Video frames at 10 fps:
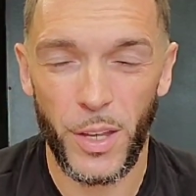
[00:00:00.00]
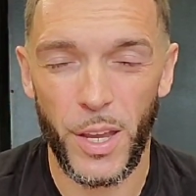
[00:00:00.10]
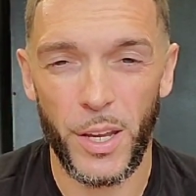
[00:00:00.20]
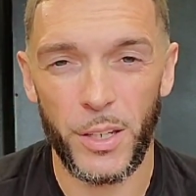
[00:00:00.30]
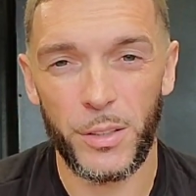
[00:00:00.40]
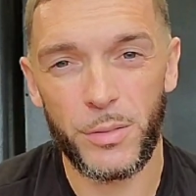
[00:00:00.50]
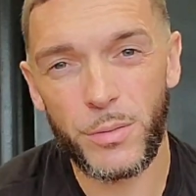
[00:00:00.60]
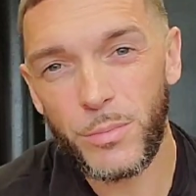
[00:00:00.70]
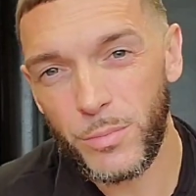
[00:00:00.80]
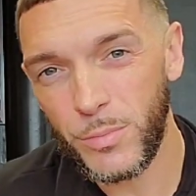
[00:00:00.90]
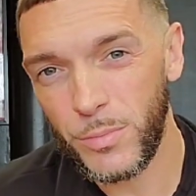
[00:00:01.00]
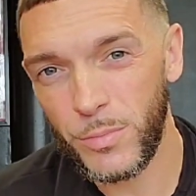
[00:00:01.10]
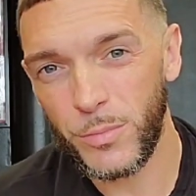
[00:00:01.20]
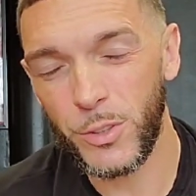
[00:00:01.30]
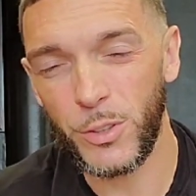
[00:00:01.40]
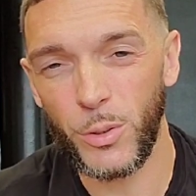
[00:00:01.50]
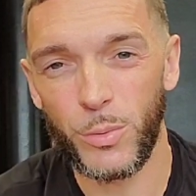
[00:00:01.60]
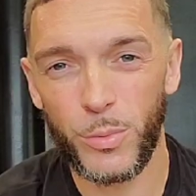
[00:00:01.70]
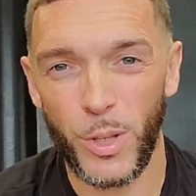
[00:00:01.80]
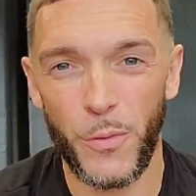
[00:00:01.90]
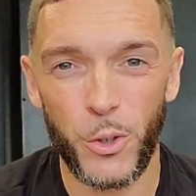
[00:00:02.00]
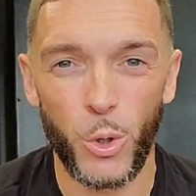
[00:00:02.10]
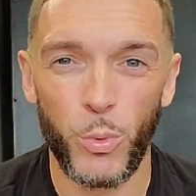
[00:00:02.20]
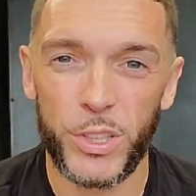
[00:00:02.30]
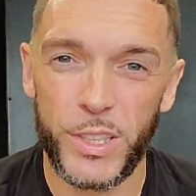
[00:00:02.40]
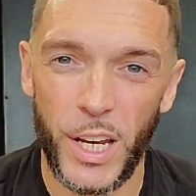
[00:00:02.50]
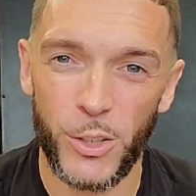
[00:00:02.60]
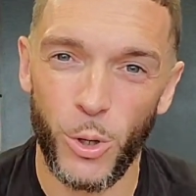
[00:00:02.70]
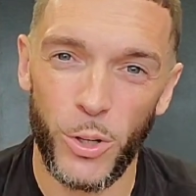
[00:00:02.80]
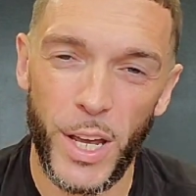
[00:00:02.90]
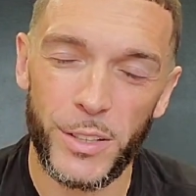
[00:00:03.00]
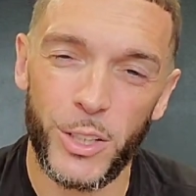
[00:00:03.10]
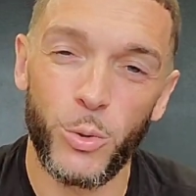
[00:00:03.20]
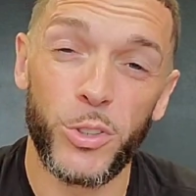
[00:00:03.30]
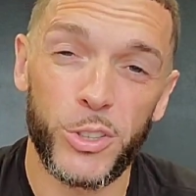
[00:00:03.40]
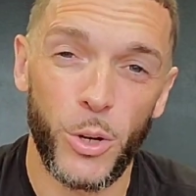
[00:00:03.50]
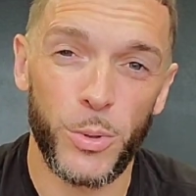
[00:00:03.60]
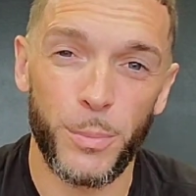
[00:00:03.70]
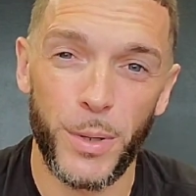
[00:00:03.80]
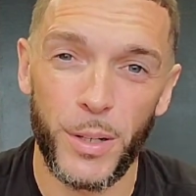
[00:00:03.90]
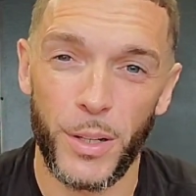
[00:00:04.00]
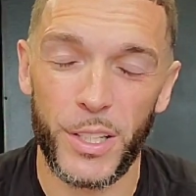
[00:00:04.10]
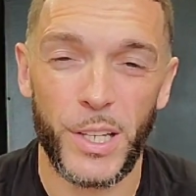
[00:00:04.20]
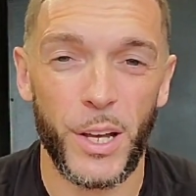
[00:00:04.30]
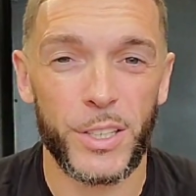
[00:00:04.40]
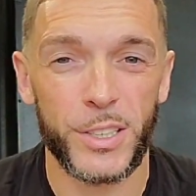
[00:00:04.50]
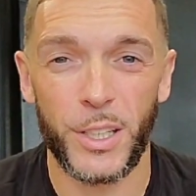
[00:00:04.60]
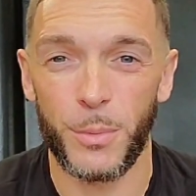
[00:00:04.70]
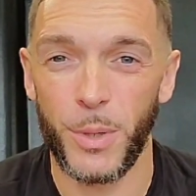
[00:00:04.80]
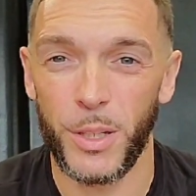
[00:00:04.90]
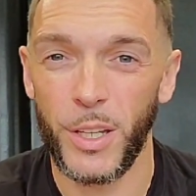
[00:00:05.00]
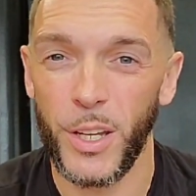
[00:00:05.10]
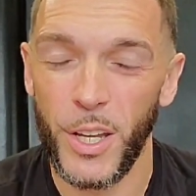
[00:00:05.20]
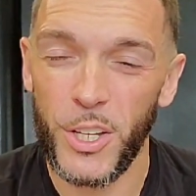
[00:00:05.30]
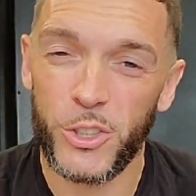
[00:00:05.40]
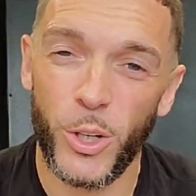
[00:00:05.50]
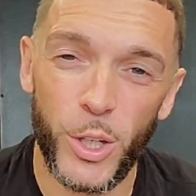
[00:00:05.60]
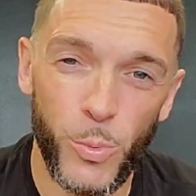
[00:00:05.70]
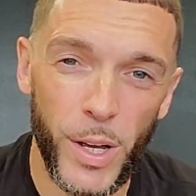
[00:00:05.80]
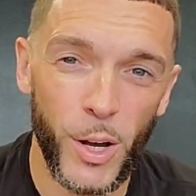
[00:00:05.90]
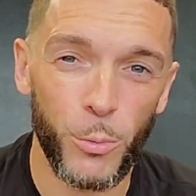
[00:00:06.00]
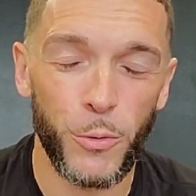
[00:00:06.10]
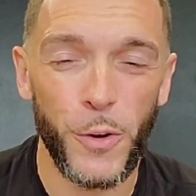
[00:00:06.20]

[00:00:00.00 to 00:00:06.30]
And you know, if you could withstand all that, then you deserve to be there. That's how I see it, man. So anyway, I hope you